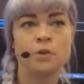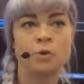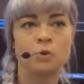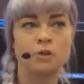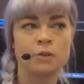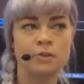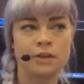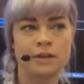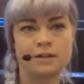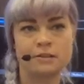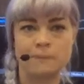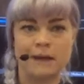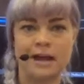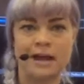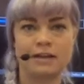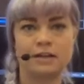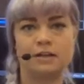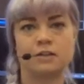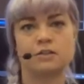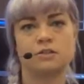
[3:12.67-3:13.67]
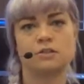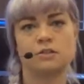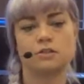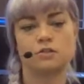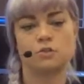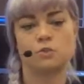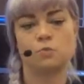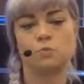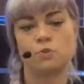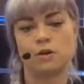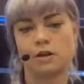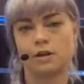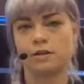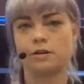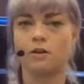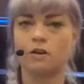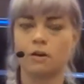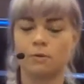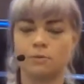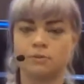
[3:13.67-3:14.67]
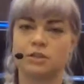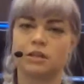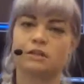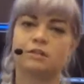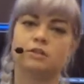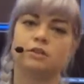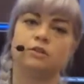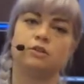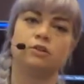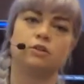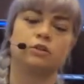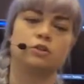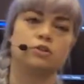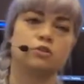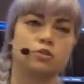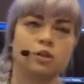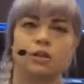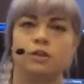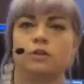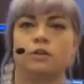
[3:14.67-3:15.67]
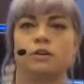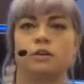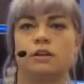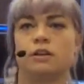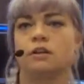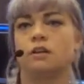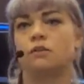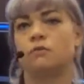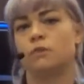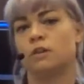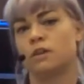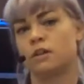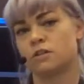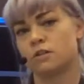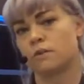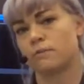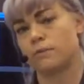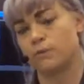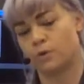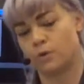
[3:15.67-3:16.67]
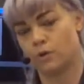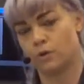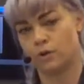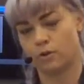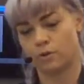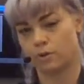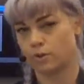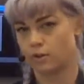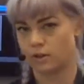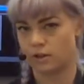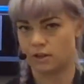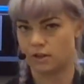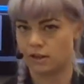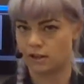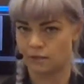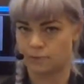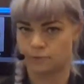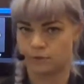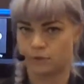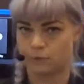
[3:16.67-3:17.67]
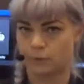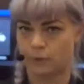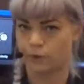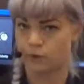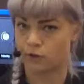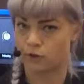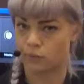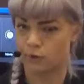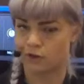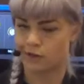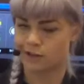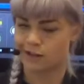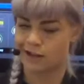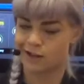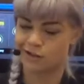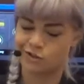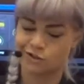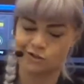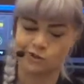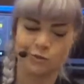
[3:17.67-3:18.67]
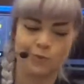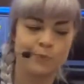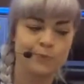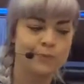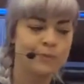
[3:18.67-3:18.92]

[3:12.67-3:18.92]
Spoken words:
All of that is packaged into one object that you can trigger in Unreal Engine 4 or Unity if you prefer to work in that too.